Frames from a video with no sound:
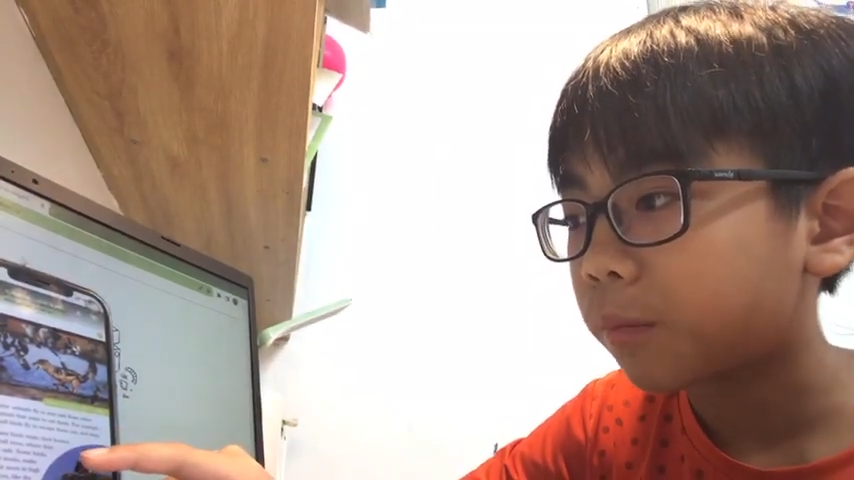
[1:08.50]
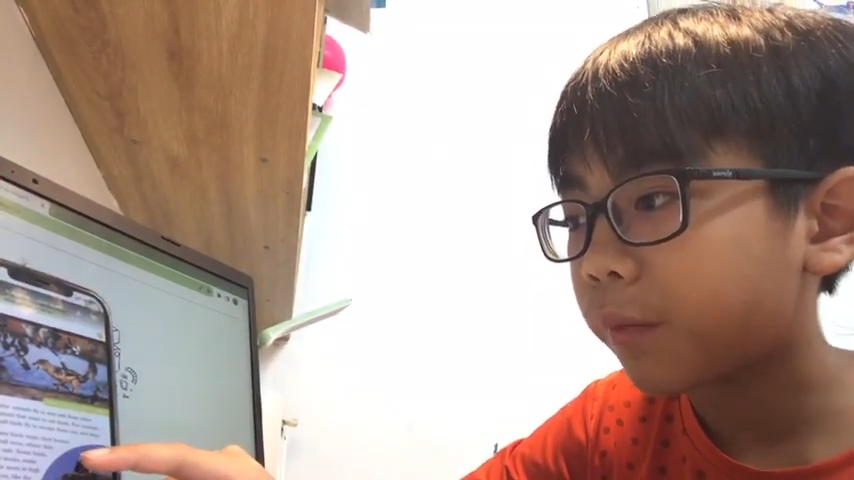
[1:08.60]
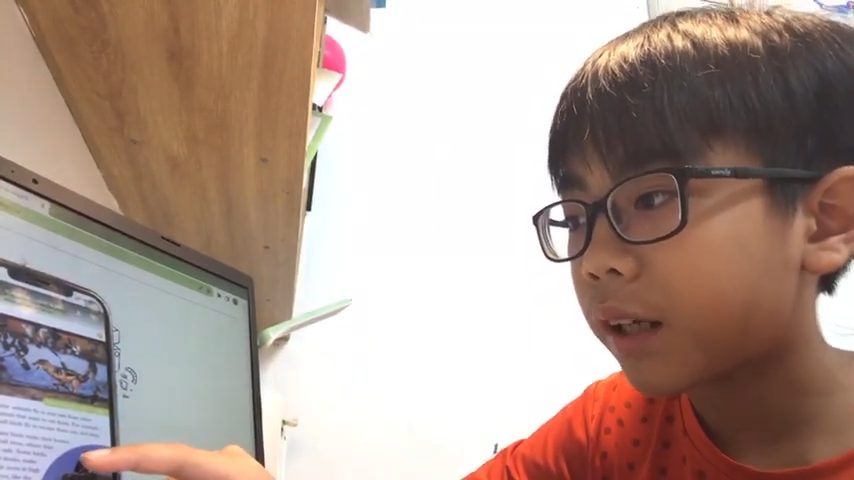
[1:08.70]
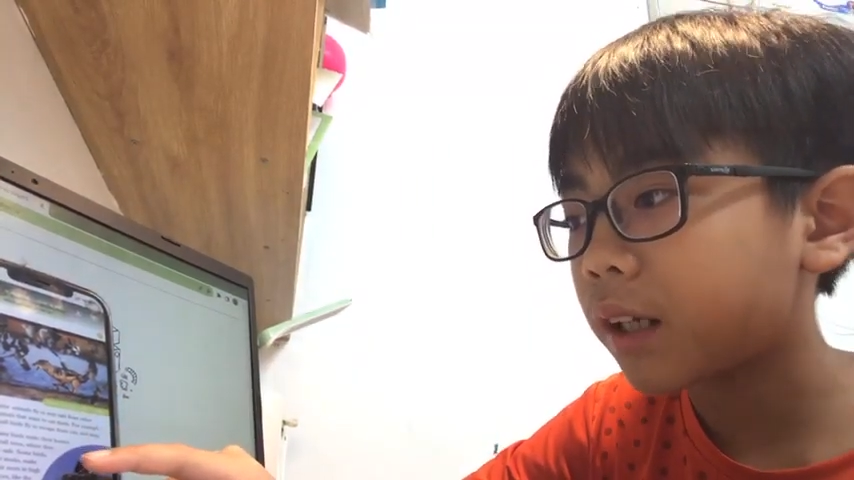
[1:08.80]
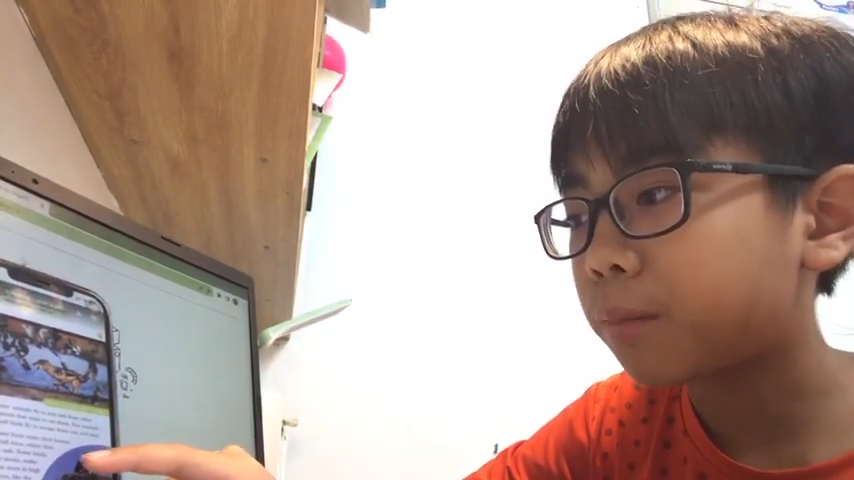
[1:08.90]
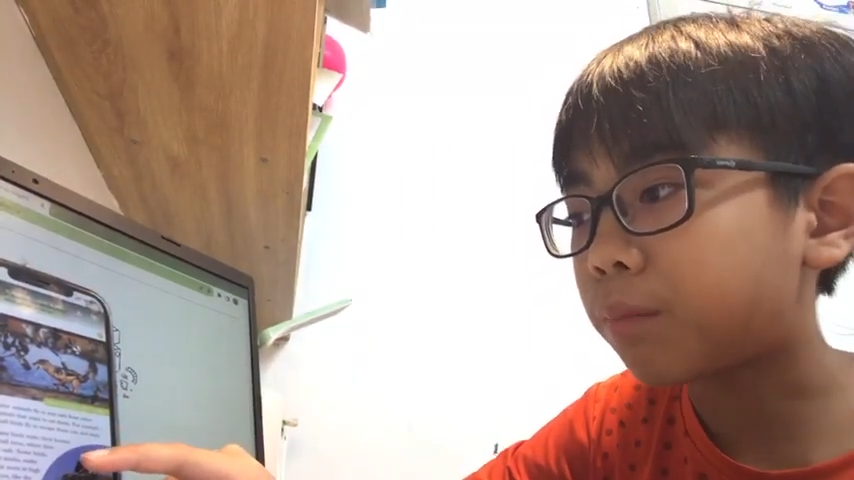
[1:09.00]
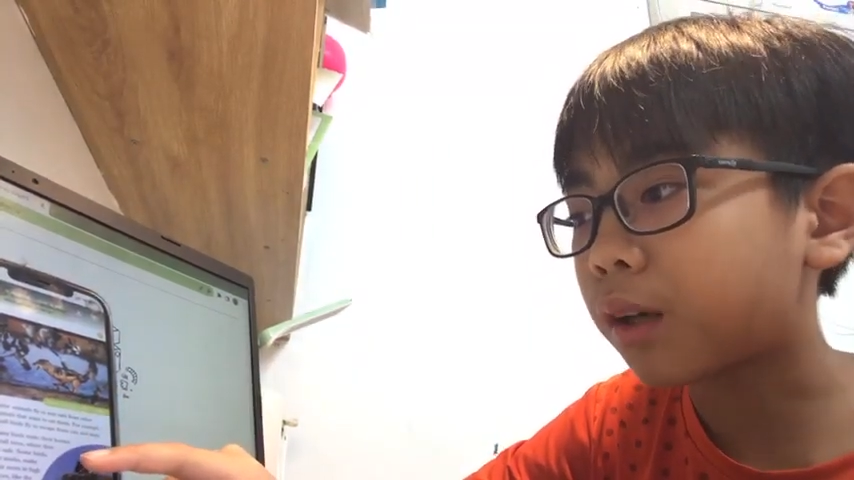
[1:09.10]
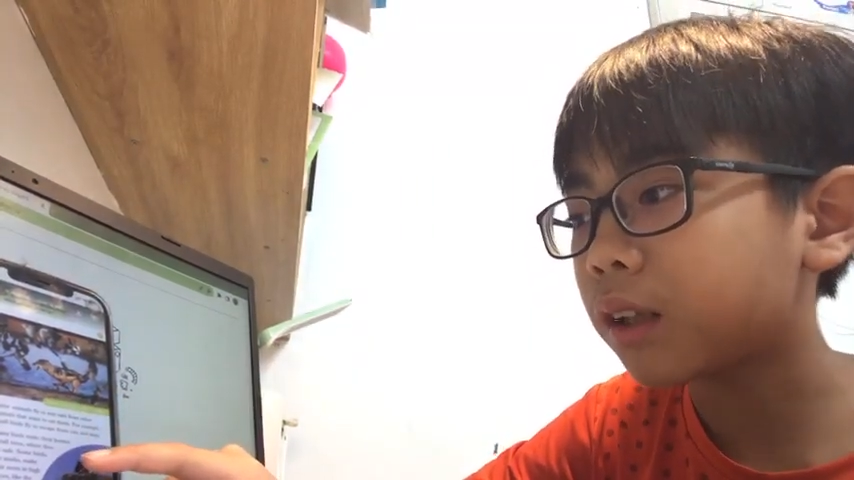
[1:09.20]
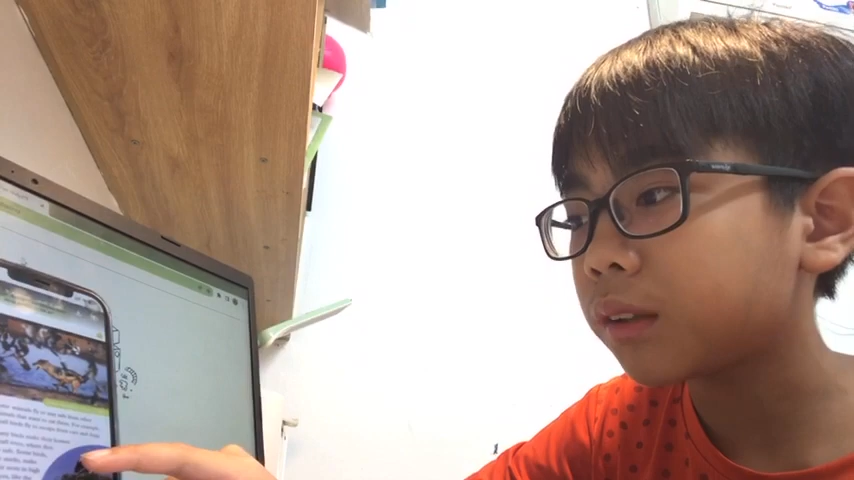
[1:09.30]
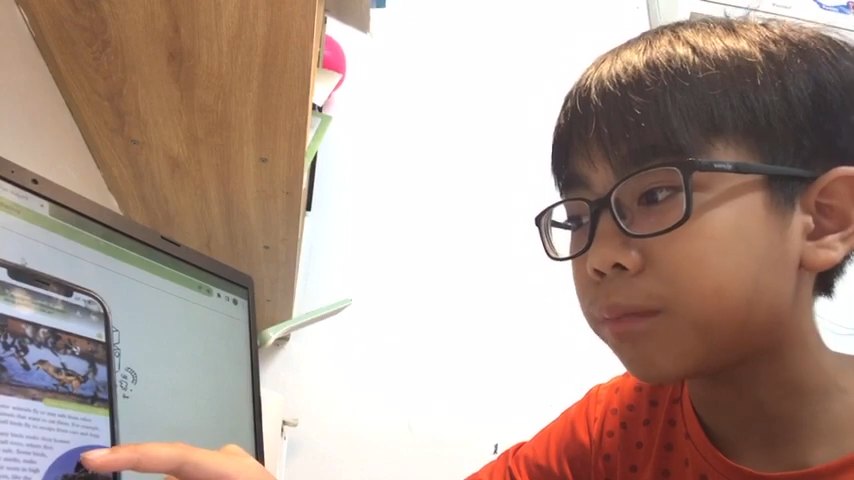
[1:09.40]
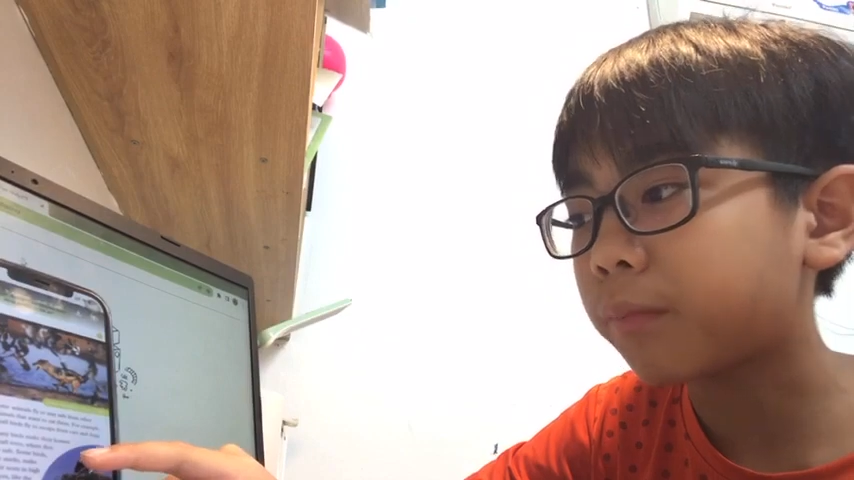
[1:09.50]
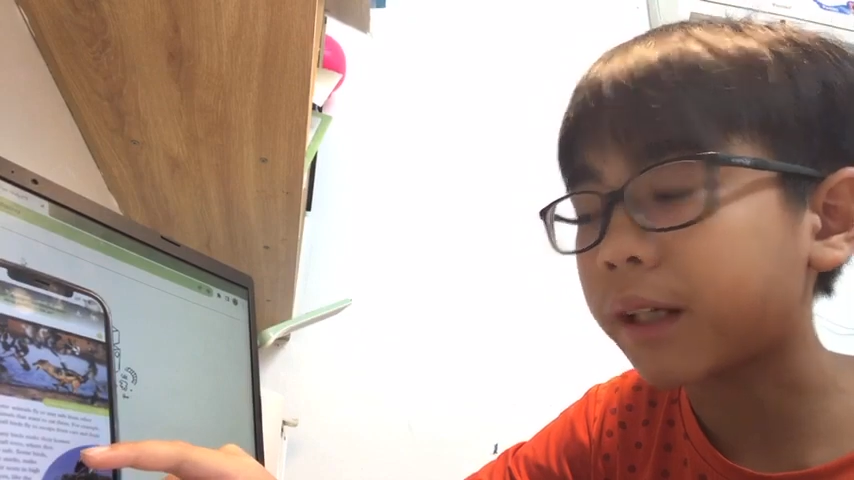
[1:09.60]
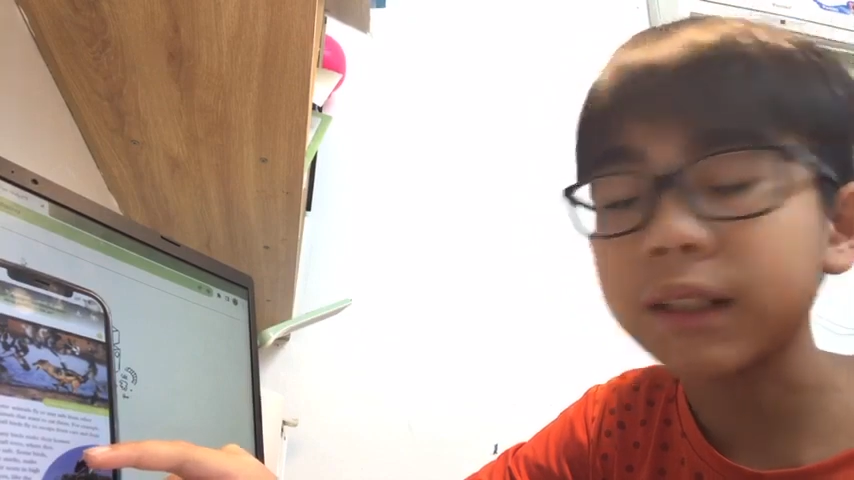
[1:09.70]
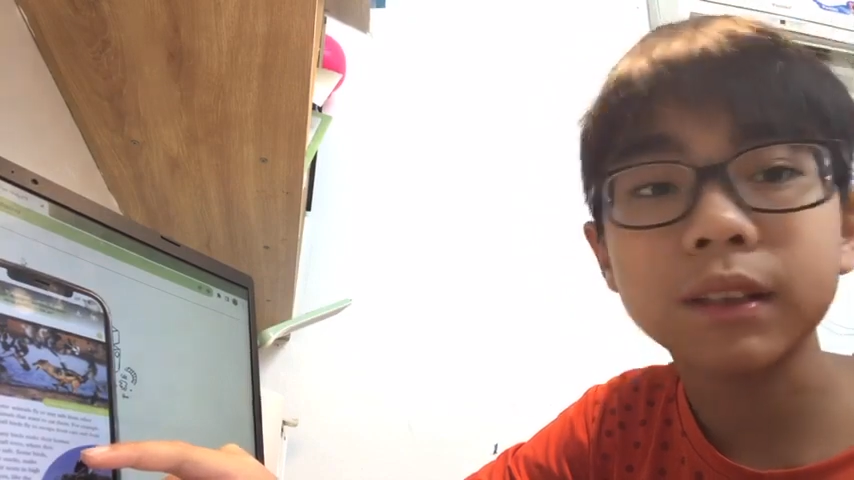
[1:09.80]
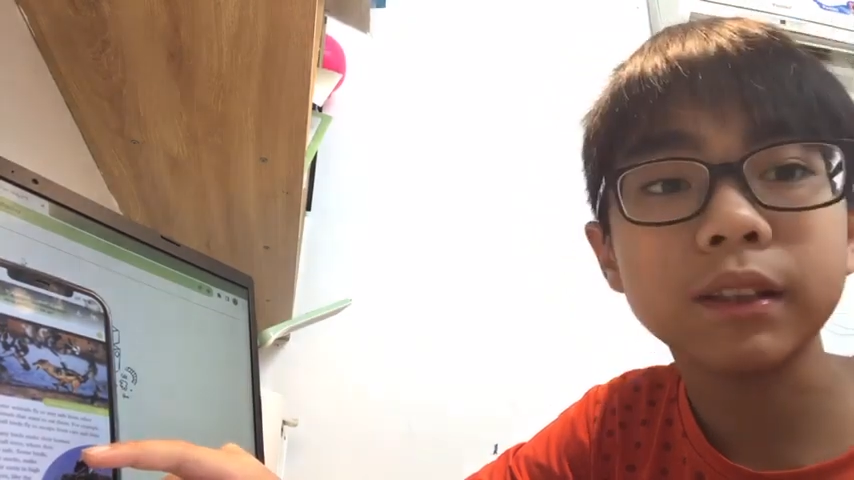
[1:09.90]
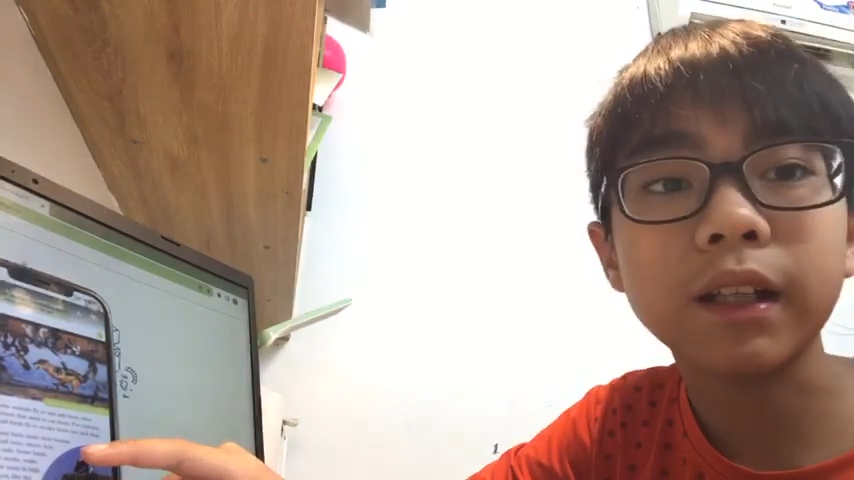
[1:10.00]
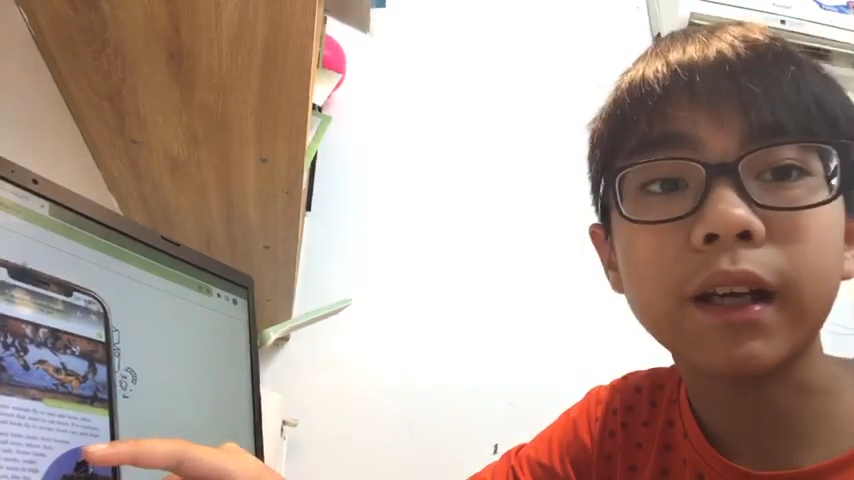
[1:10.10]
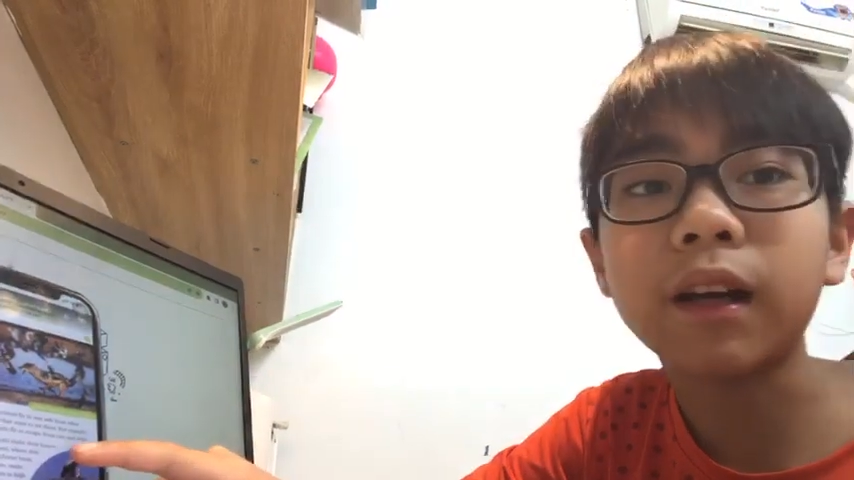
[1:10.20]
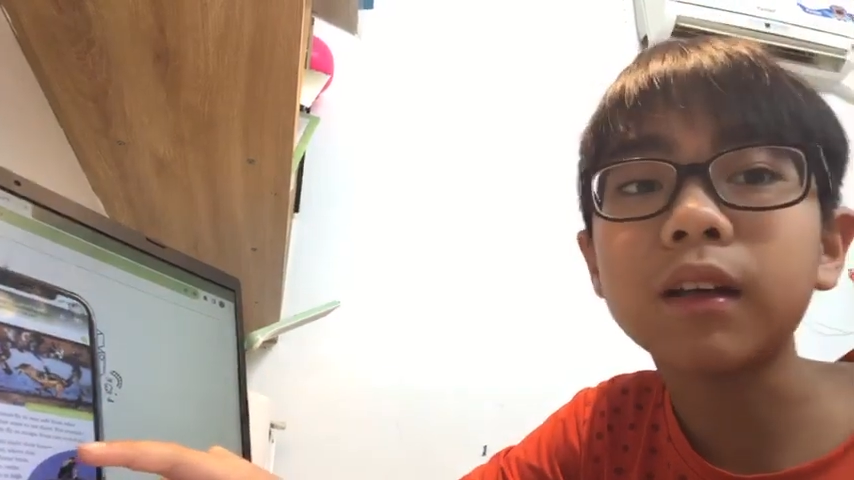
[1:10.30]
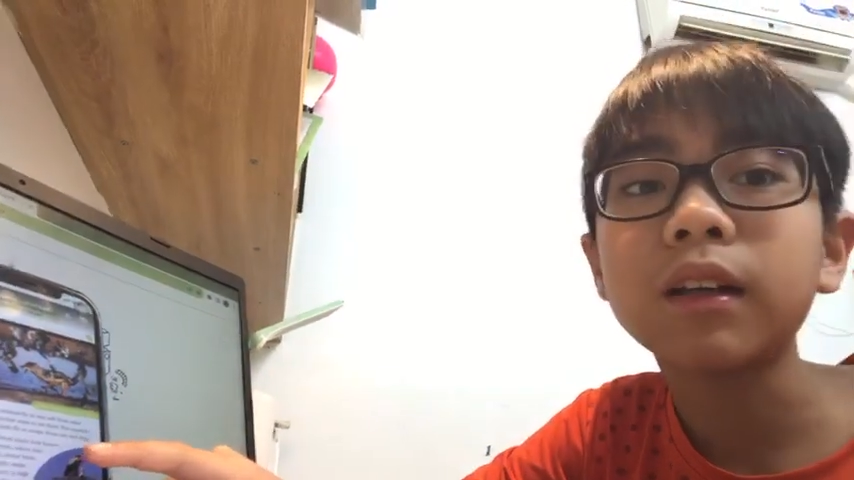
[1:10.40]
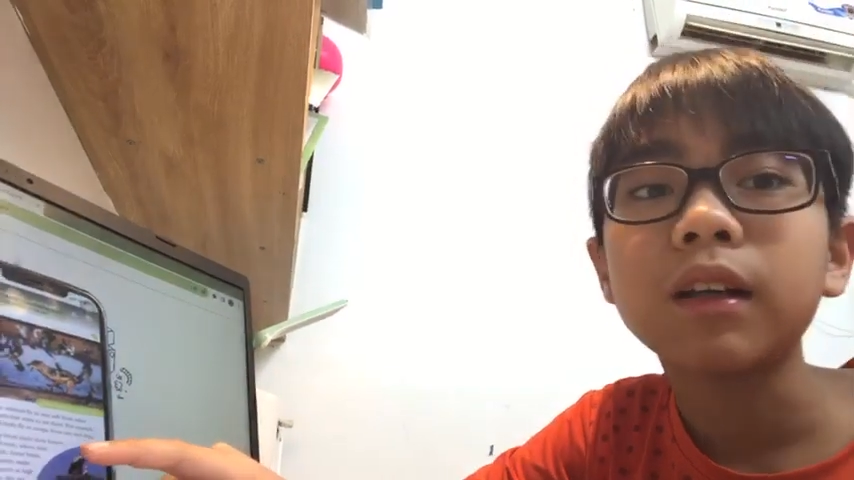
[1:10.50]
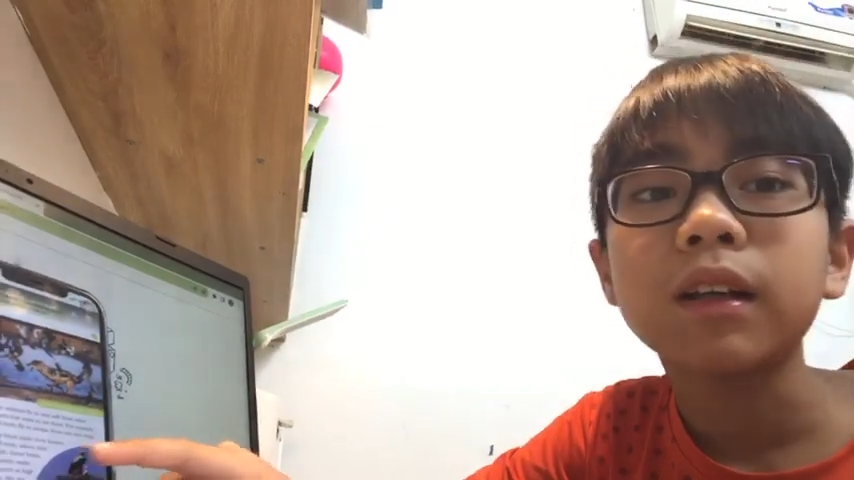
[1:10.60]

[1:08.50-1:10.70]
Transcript: Many birds make their